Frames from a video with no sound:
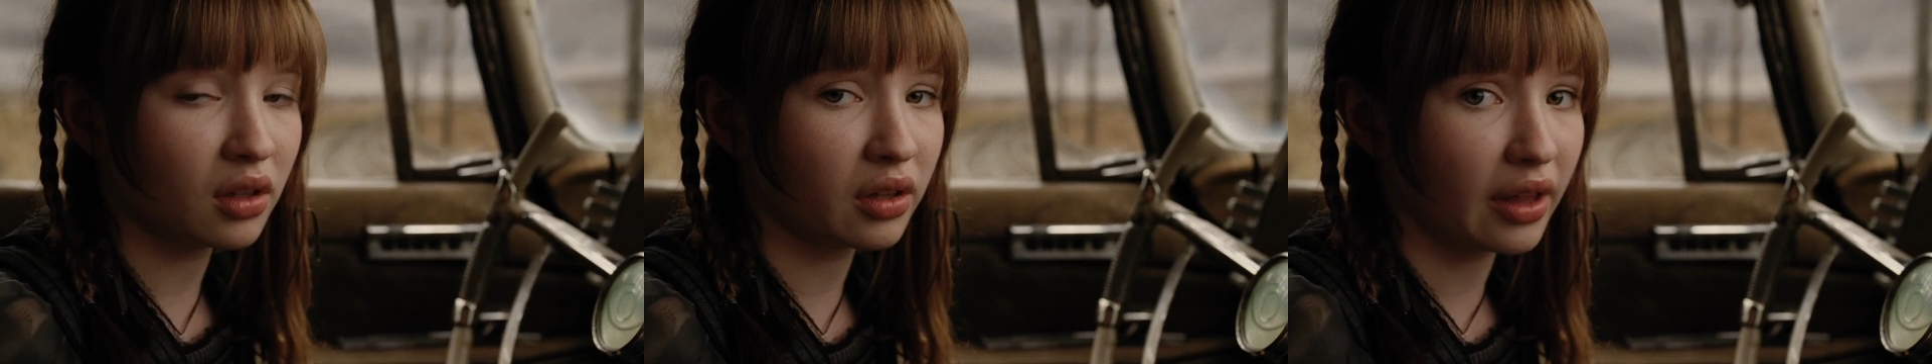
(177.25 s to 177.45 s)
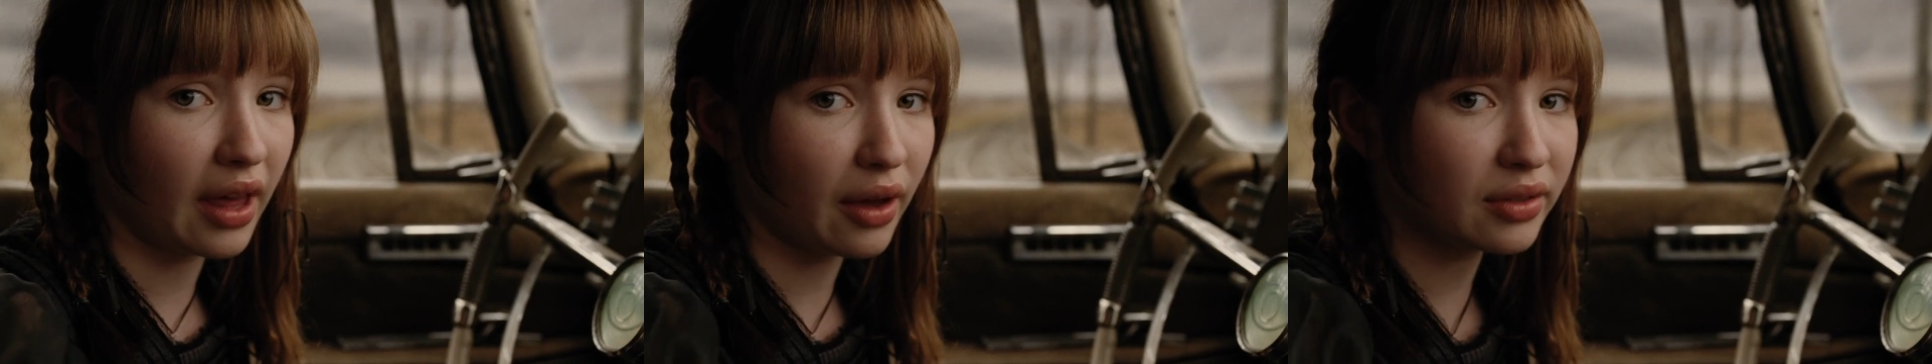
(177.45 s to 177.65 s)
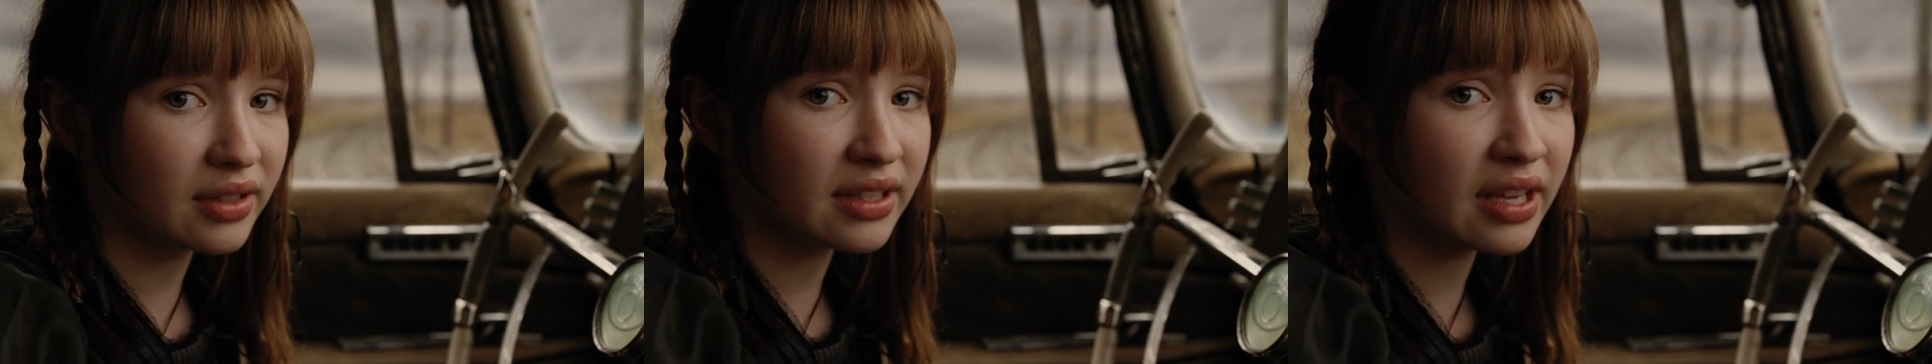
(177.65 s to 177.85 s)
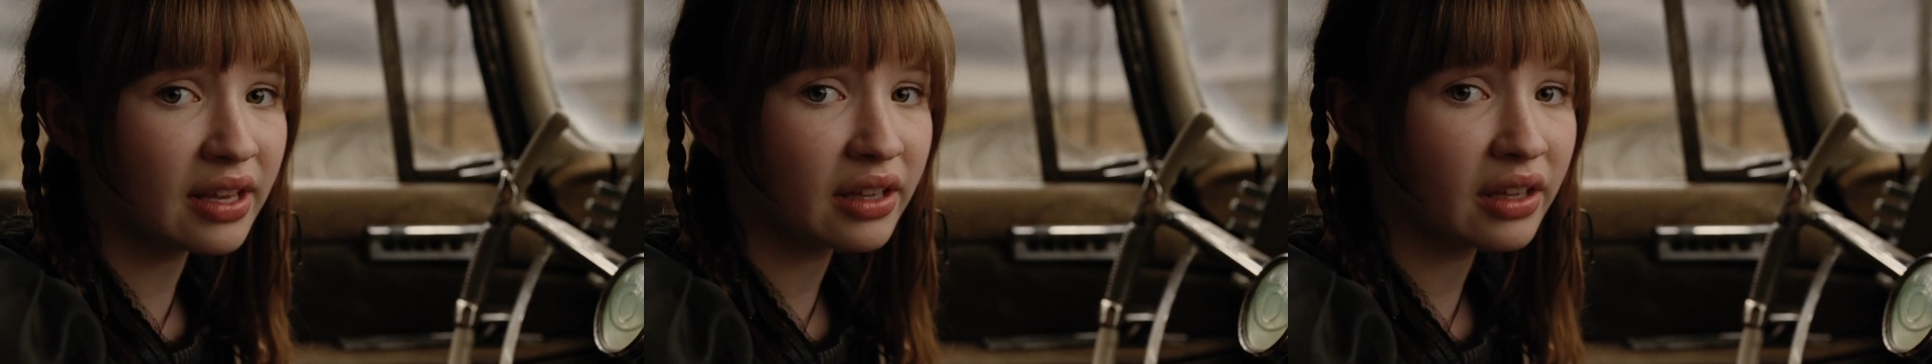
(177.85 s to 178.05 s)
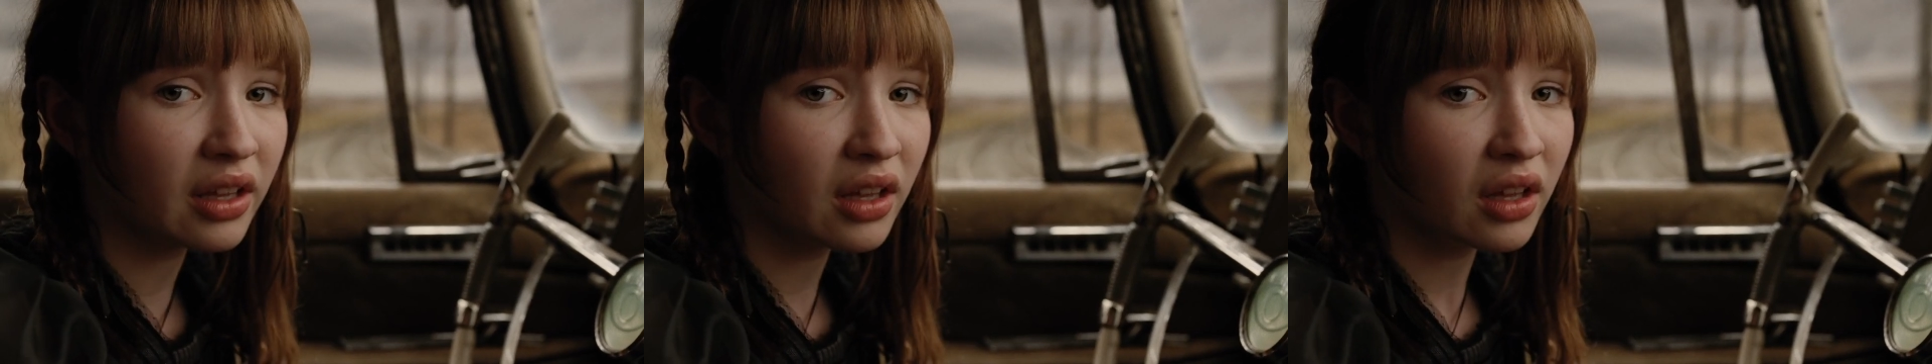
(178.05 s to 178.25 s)
Klaus,
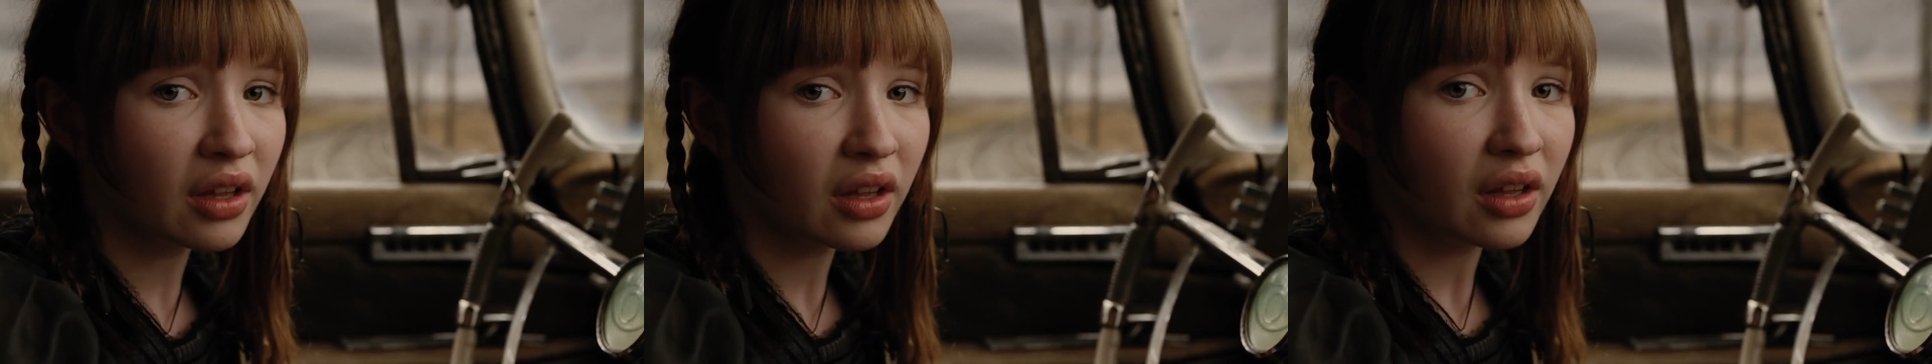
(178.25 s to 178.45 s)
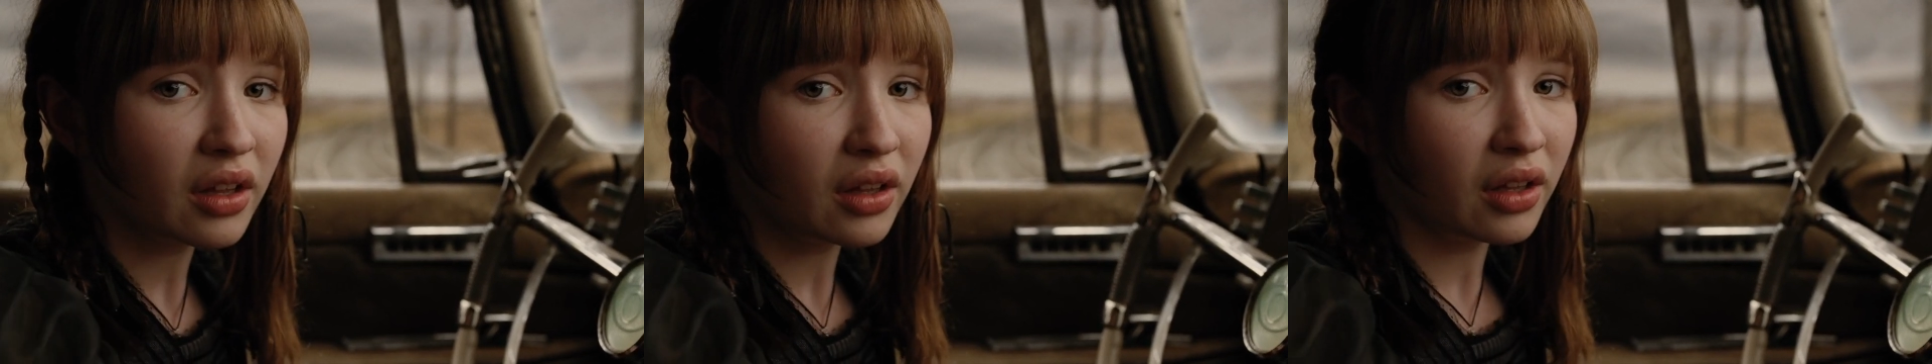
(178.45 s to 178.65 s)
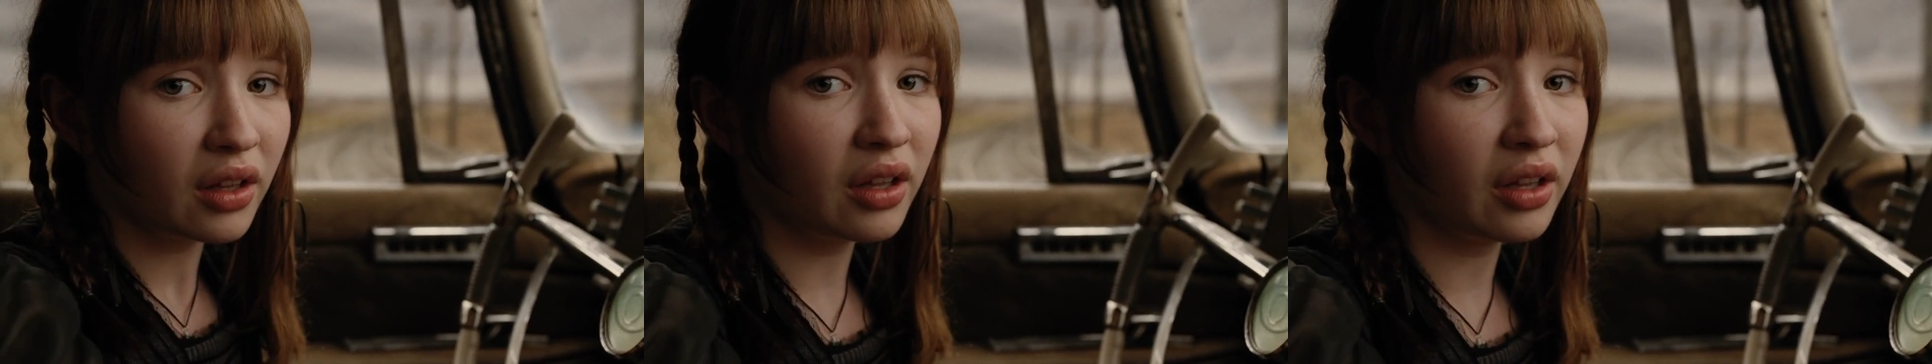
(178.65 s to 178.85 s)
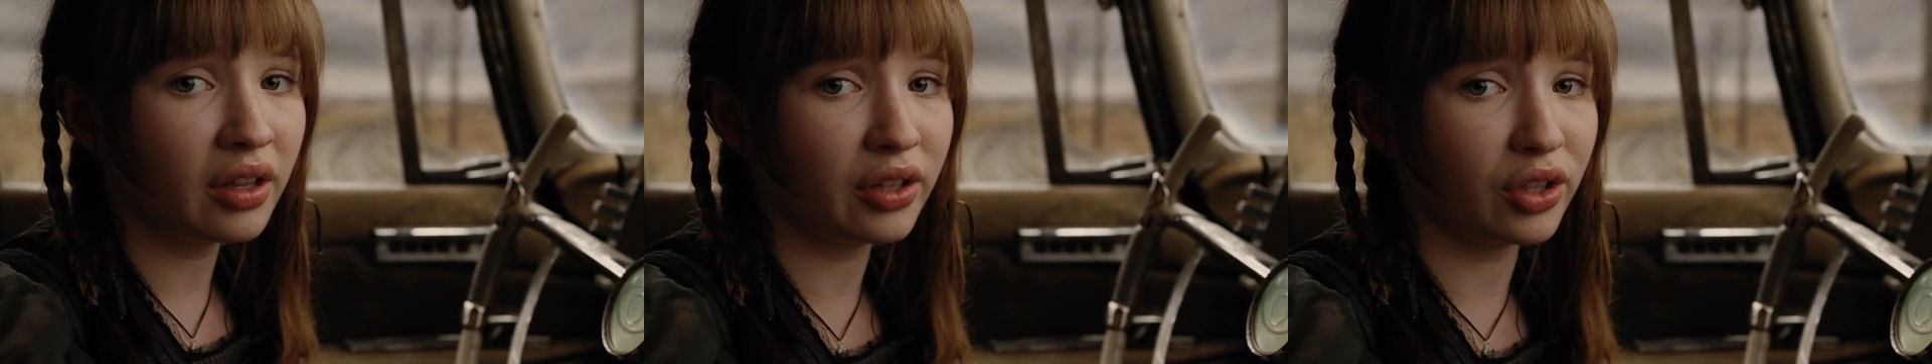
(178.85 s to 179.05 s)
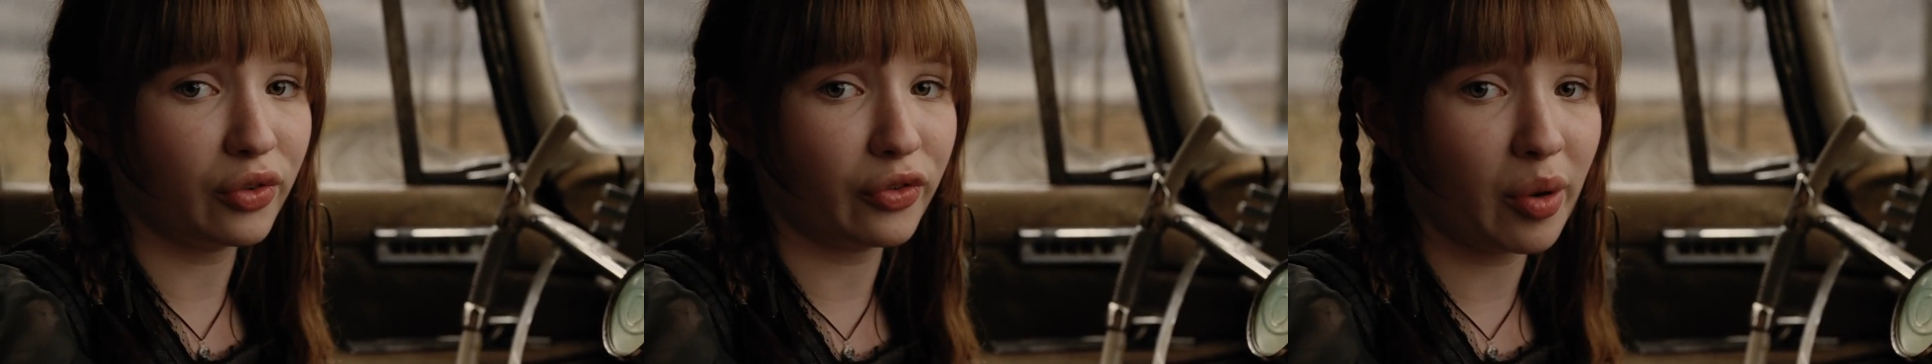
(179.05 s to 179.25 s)

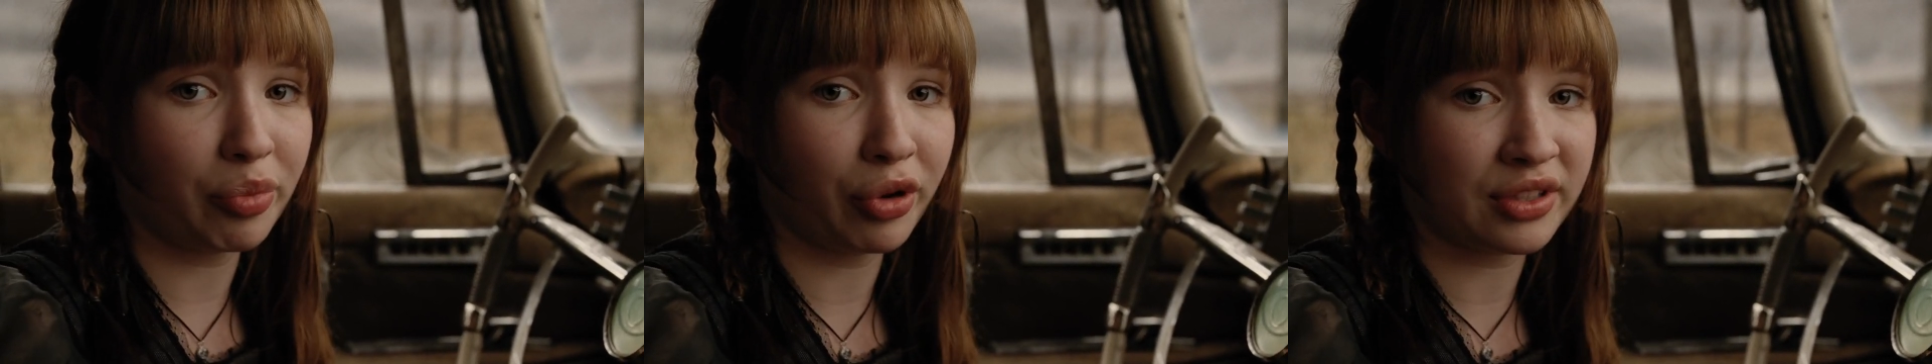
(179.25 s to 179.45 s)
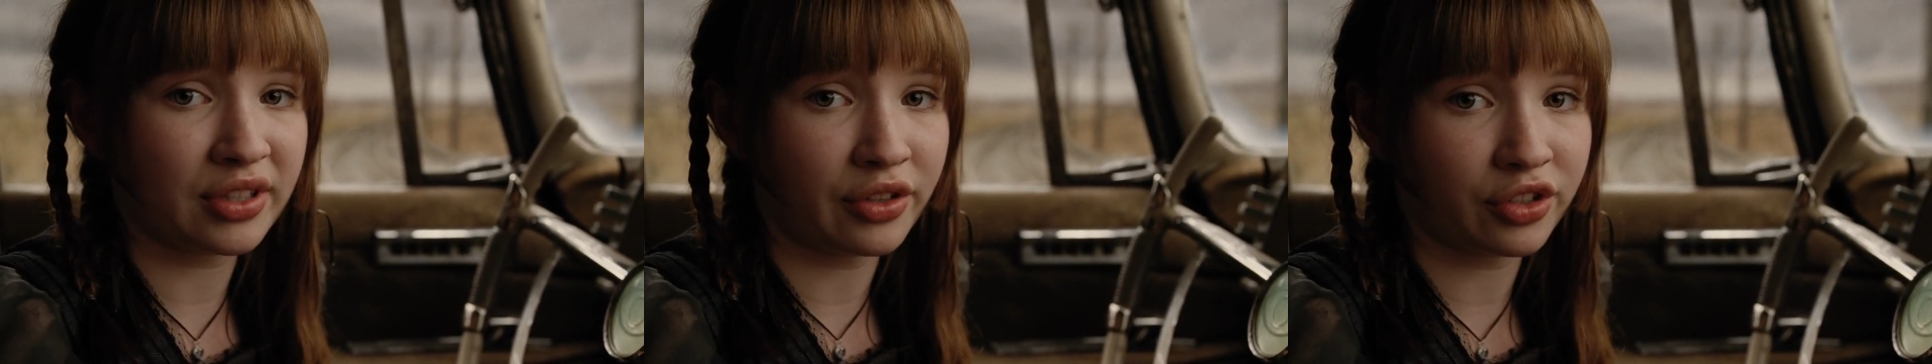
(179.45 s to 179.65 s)
You've read books